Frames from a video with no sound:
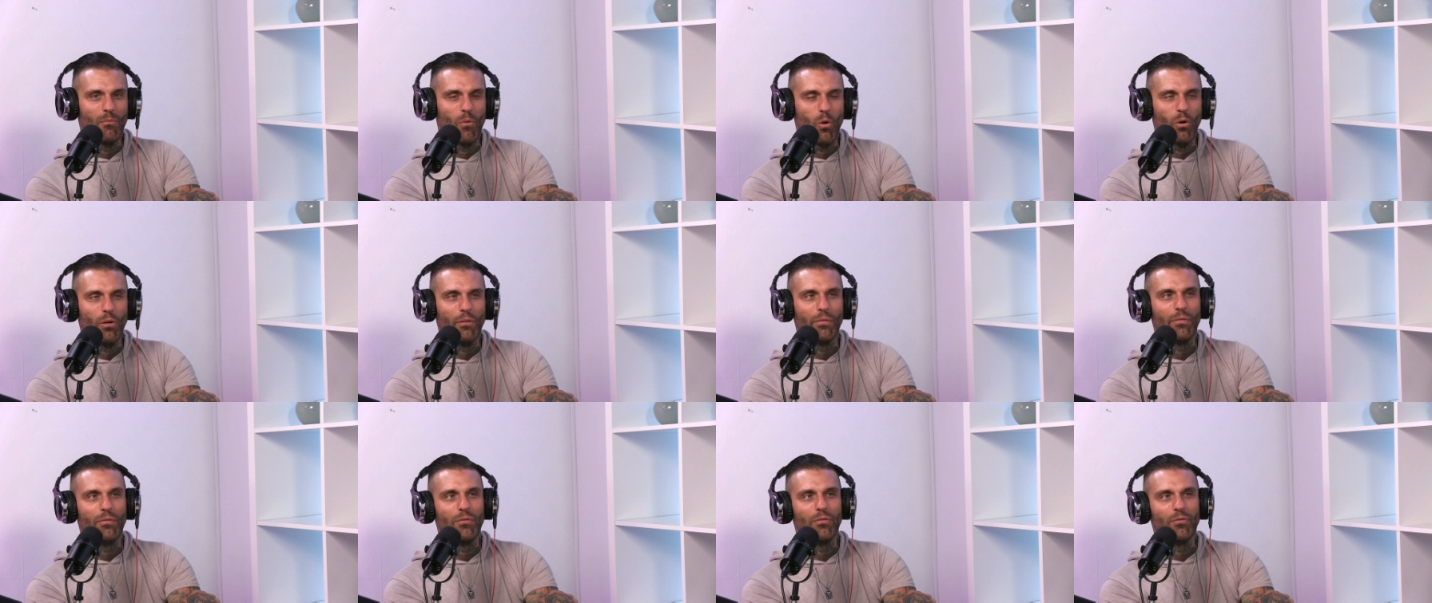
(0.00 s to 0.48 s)

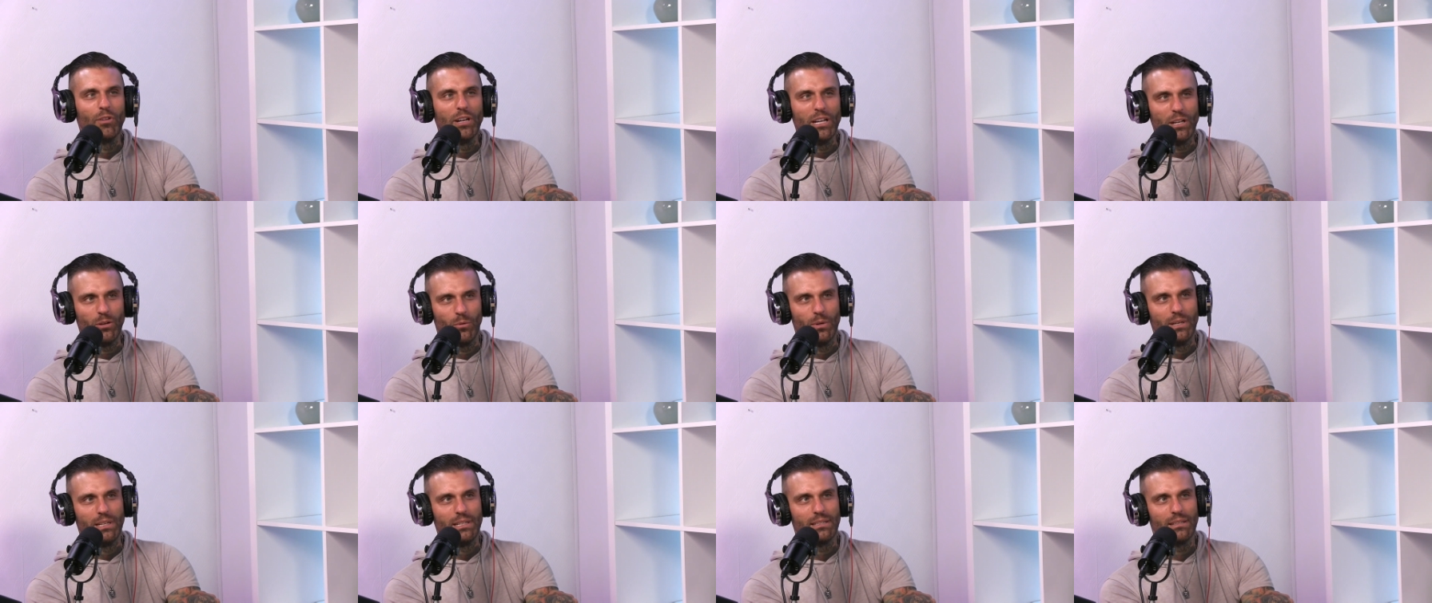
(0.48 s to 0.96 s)
more
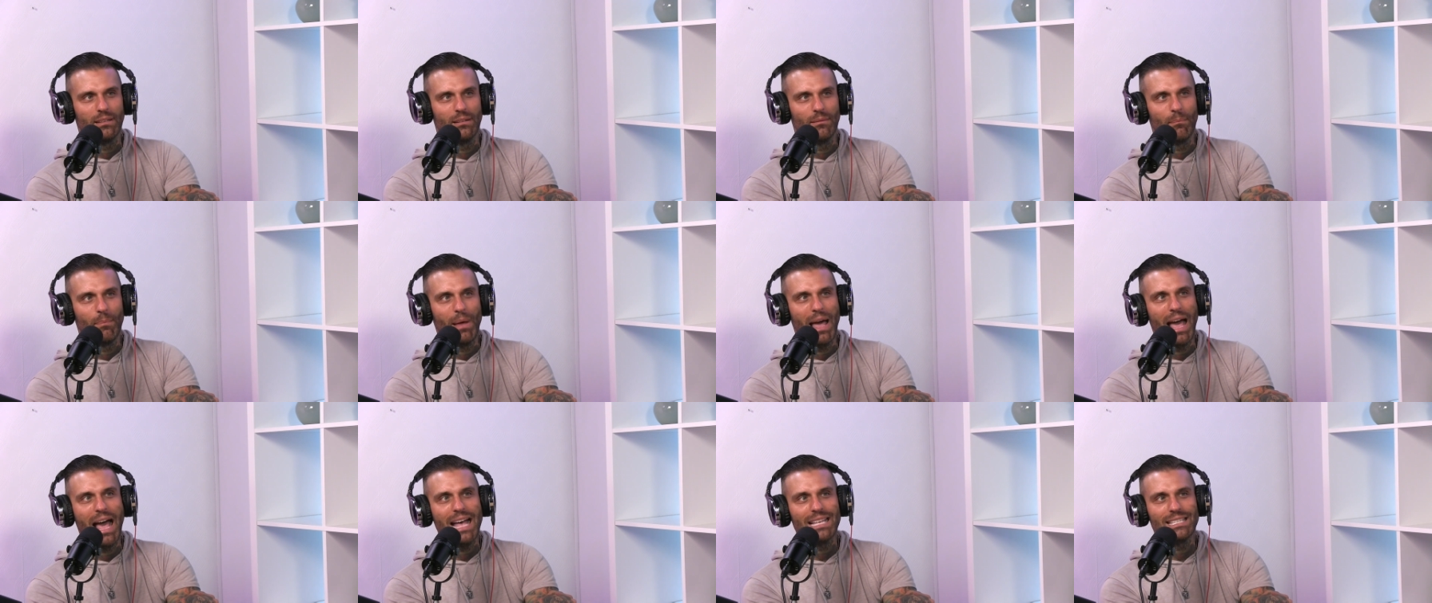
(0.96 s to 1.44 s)
frequent
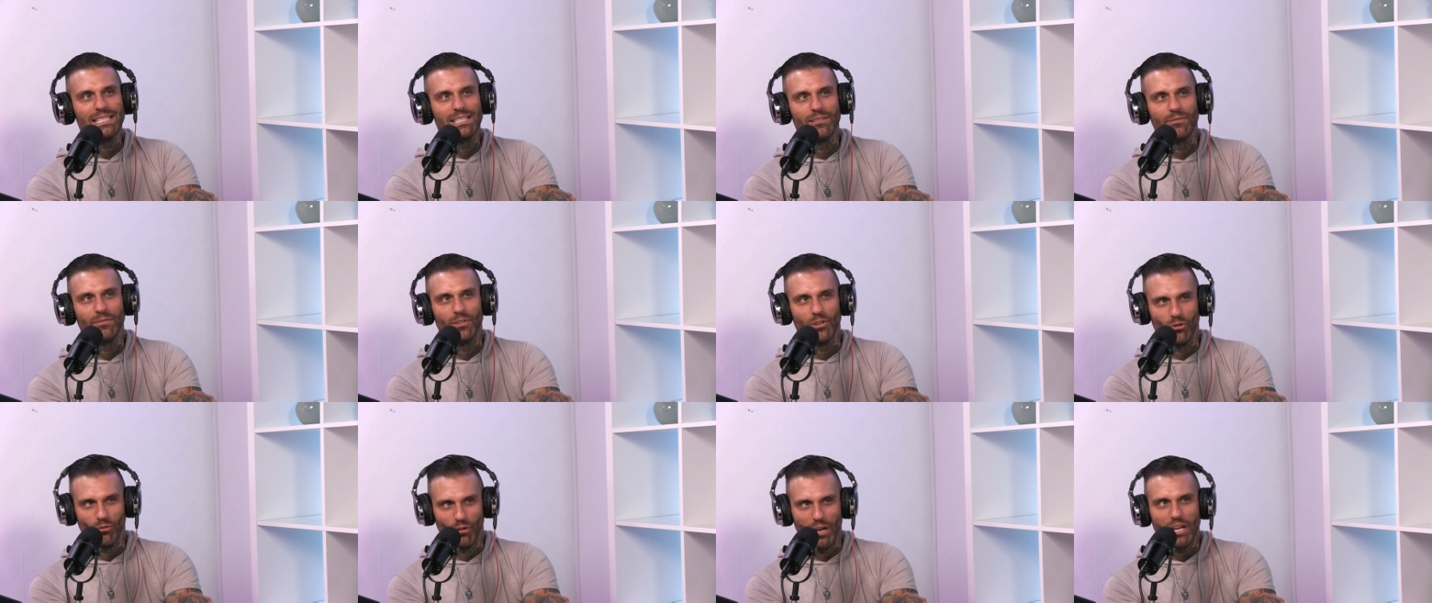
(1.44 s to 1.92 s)

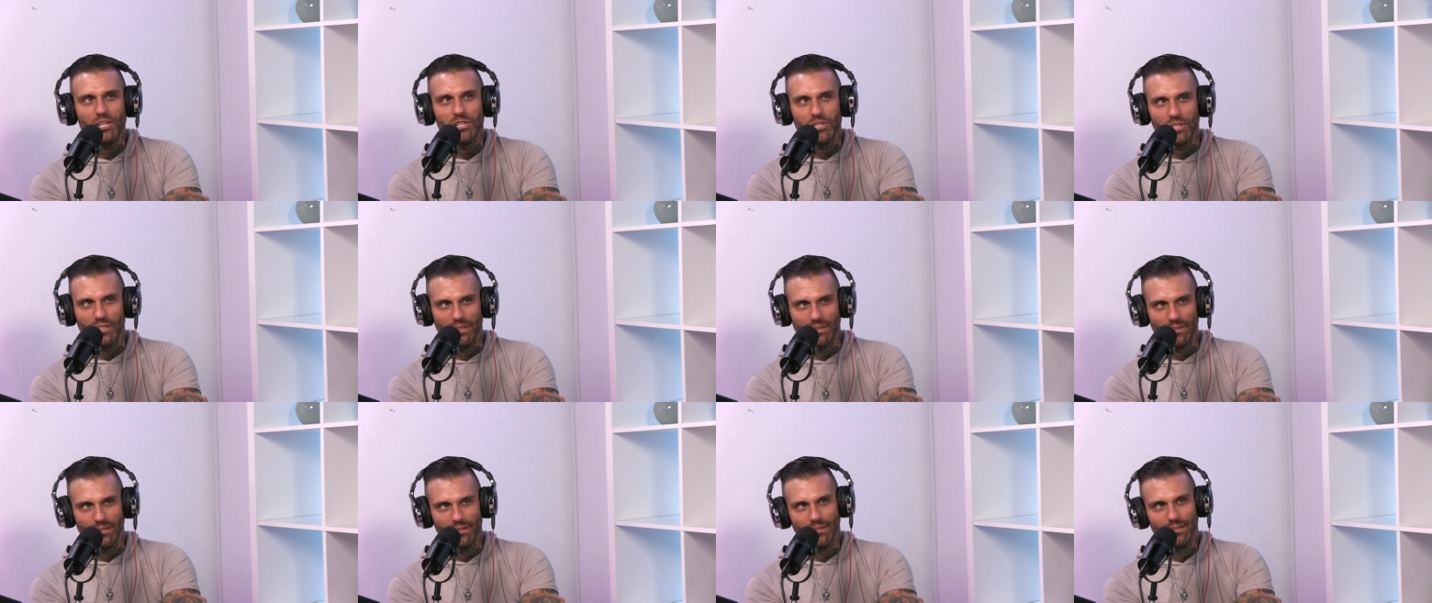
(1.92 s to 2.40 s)
passive
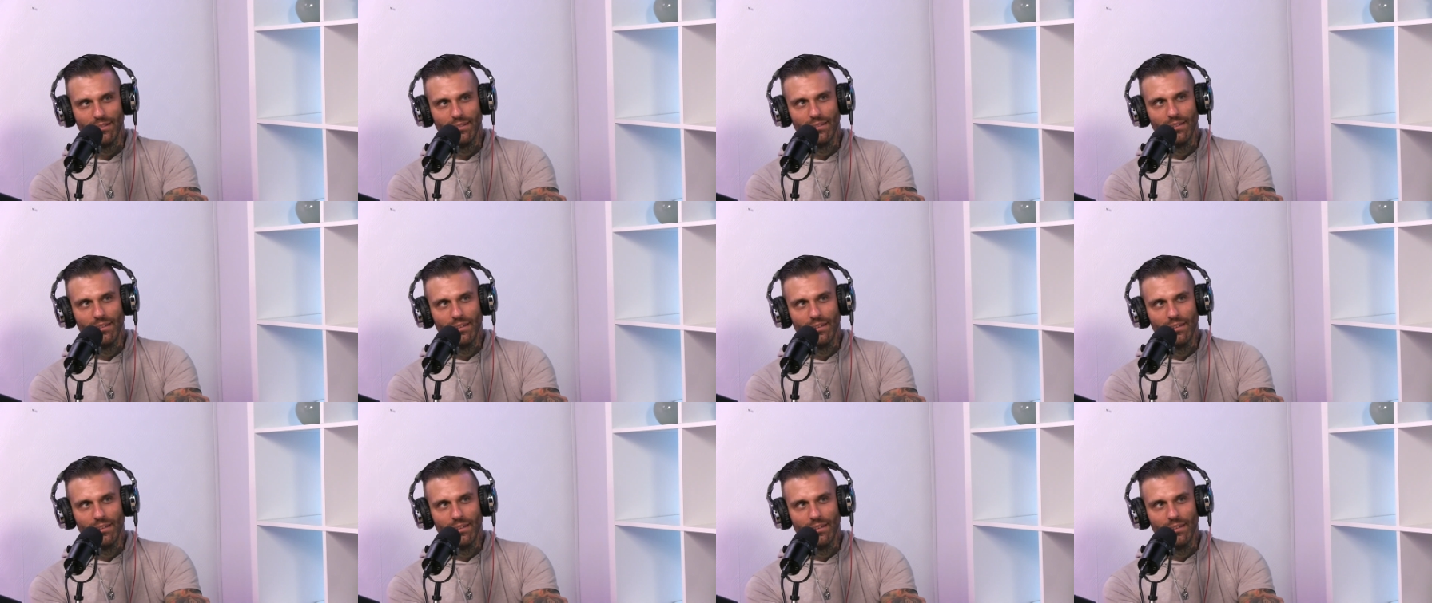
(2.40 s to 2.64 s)
aggression